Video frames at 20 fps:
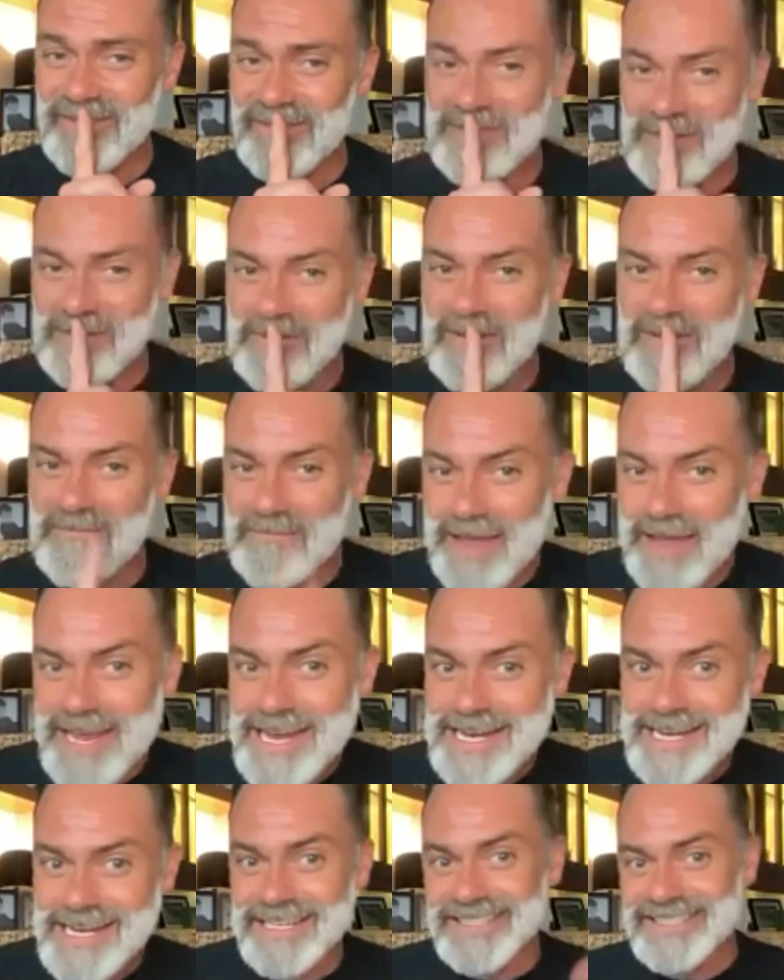of them have
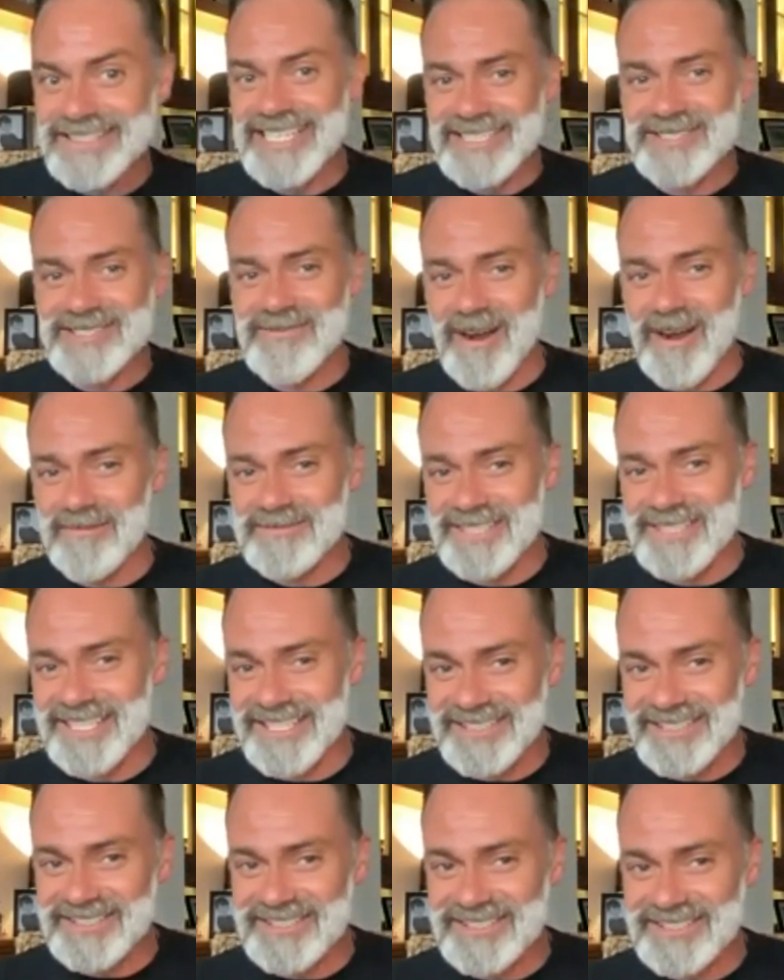been disrupted
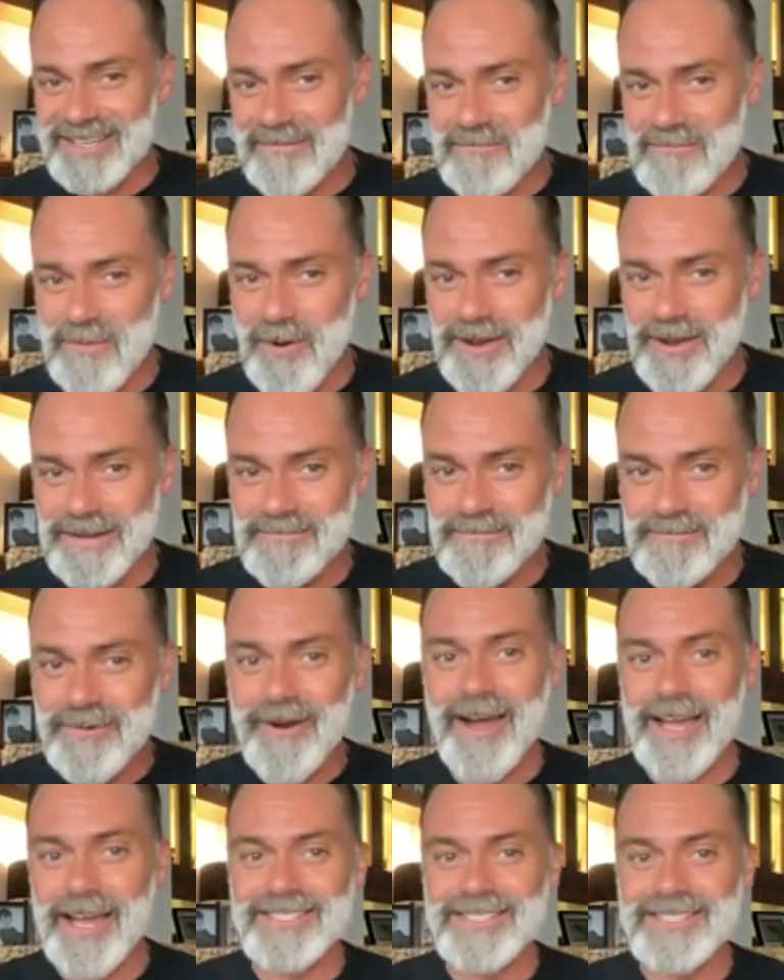at some point
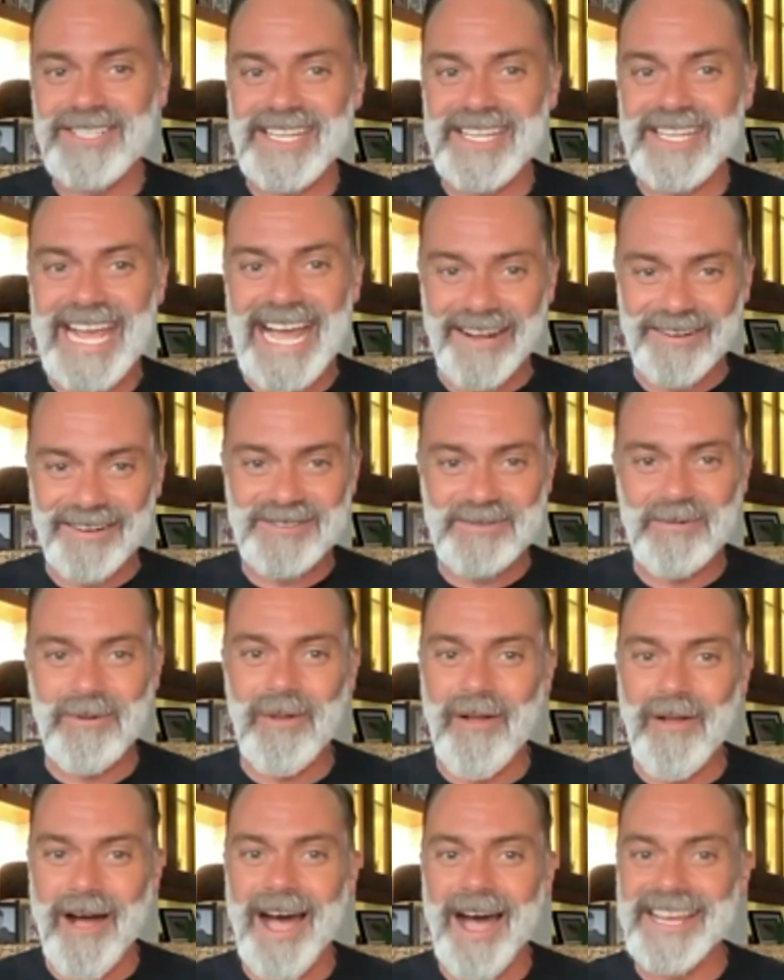prior to the
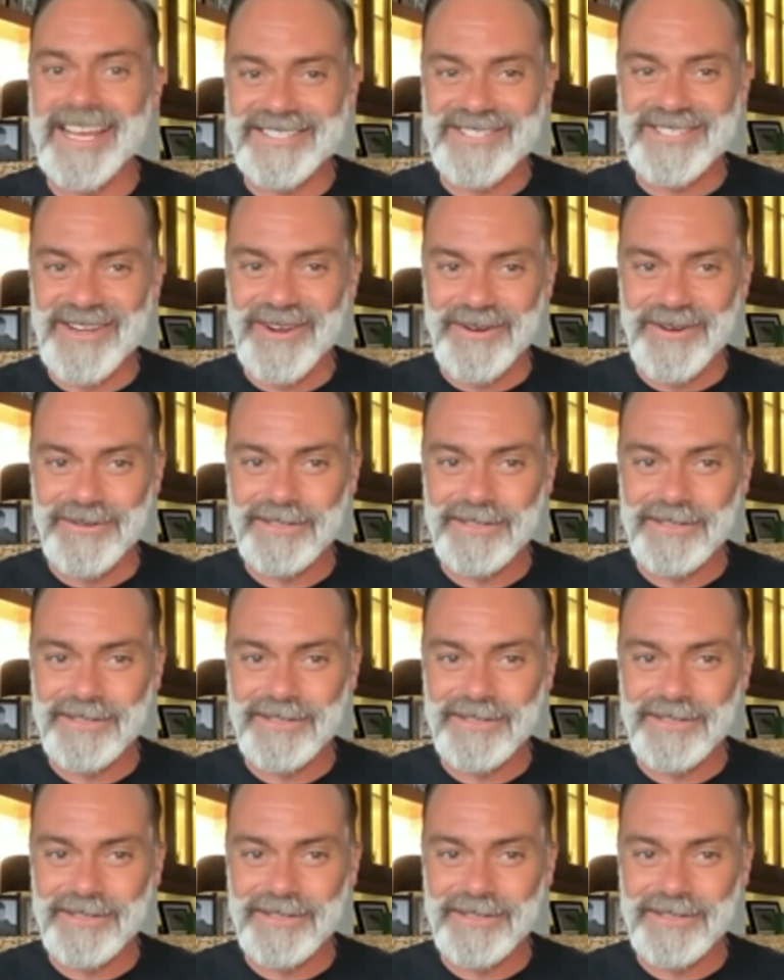actual I do.